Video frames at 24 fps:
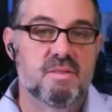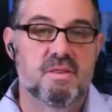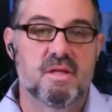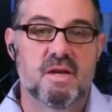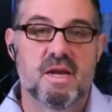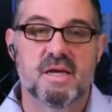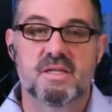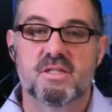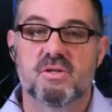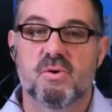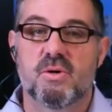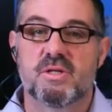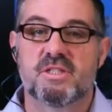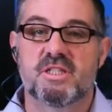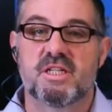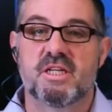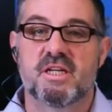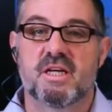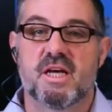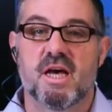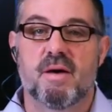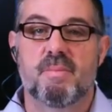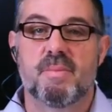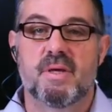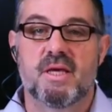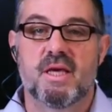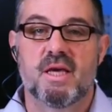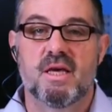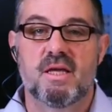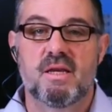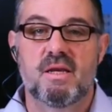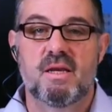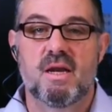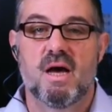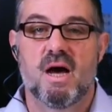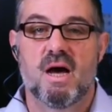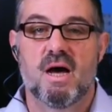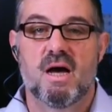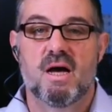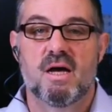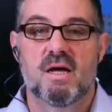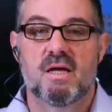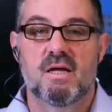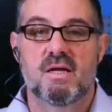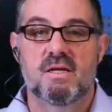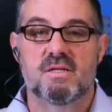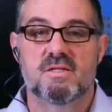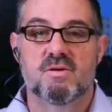The next question coming in
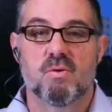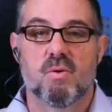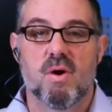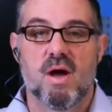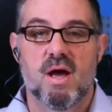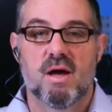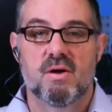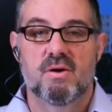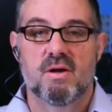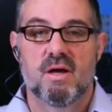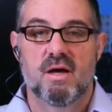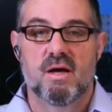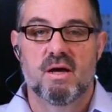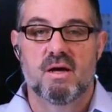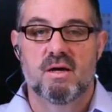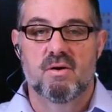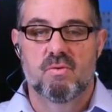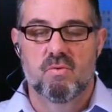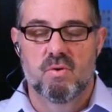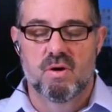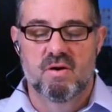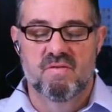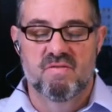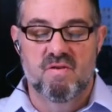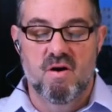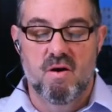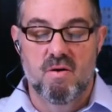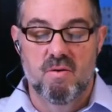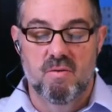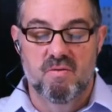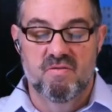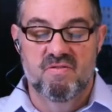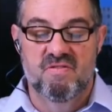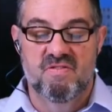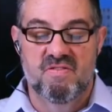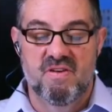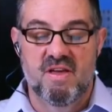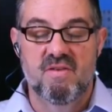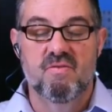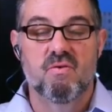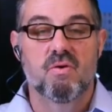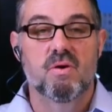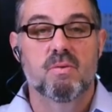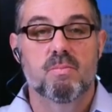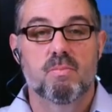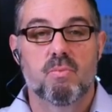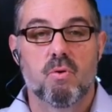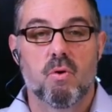is around one of our
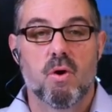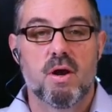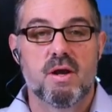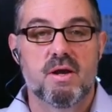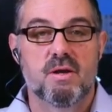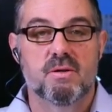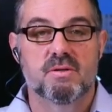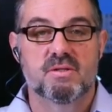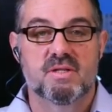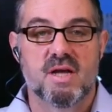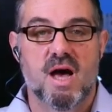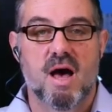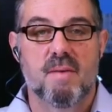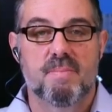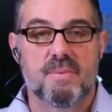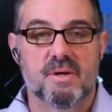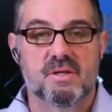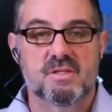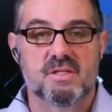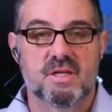favorite perennial topics